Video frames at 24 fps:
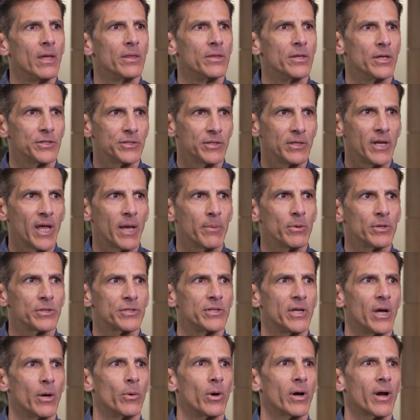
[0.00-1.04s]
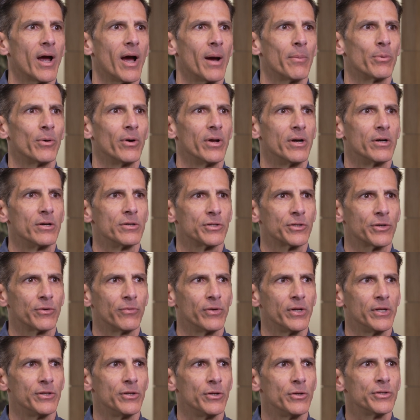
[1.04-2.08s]
This enables network operators to
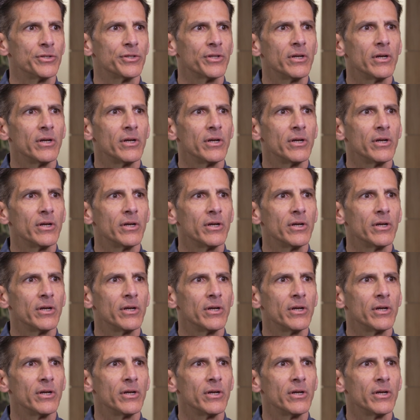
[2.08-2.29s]
reduce